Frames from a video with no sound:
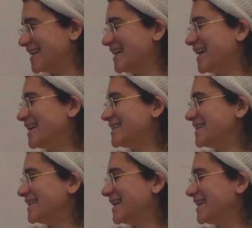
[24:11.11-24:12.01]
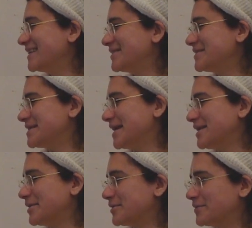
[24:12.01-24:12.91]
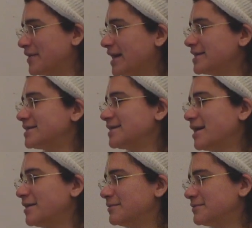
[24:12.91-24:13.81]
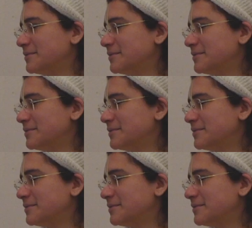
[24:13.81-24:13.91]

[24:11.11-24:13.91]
and he was saying, the Vaishnav,